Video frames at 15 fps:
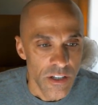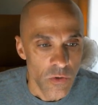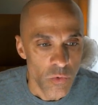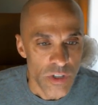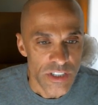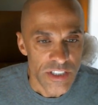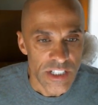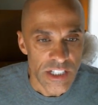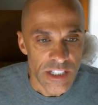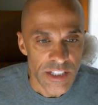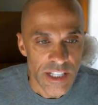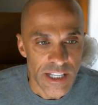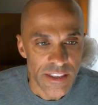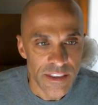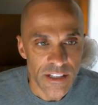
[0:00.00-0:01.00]
we see
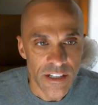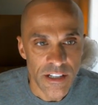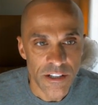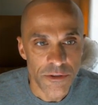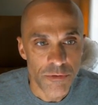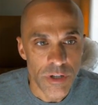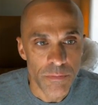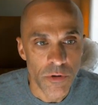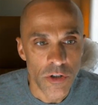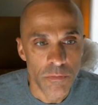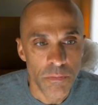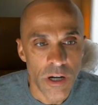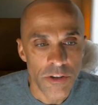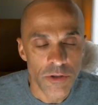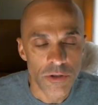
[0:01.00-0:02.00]
that
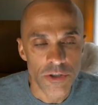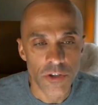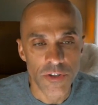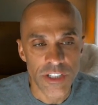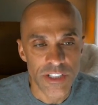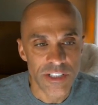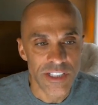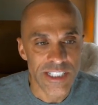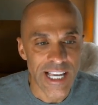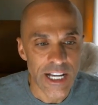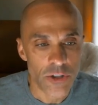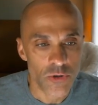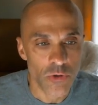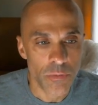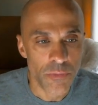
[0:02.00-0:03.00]
3-book bundle. So this is the
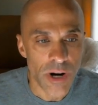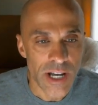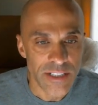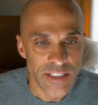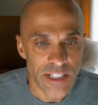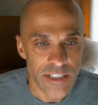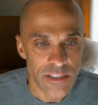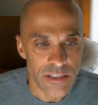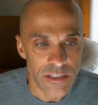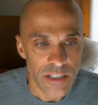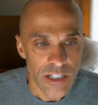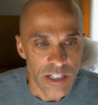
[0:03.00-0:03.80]
actual process.